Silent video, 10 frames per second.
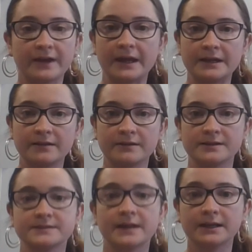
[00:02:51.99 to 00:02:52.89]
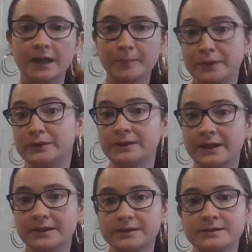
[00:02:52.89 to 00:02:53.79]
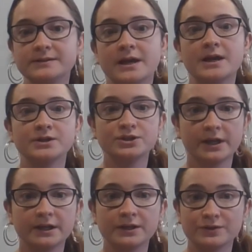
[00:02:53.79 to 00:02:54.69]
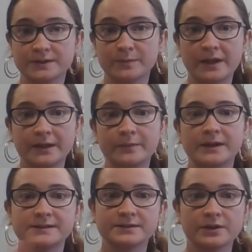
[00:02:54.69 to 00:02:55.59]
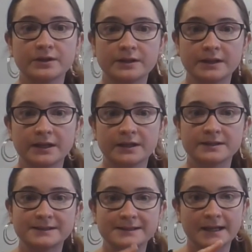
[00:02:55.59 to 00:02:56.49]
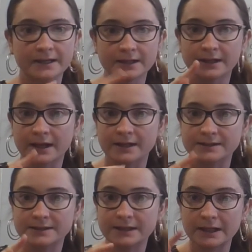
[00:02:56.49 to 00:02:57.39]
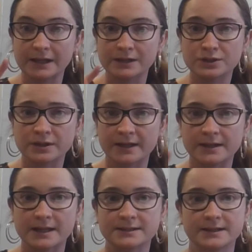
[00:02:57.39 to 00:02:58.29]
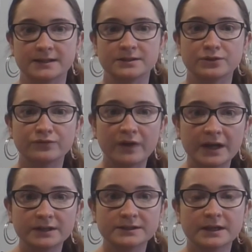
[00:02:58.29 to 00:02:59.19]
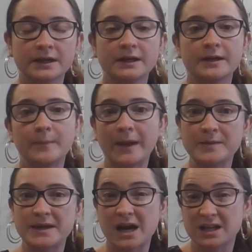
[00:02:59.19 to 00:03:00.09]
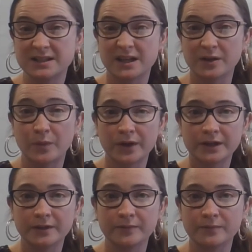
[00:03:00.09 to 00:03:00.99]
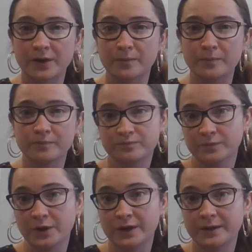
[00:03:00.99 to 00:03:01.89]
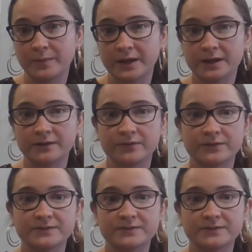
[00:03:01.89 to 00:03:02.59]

any things like capital letters, checking your spelling by circling it, sounding it out and ticking each letter that sounds correct, maybe asking a learning buddy if you've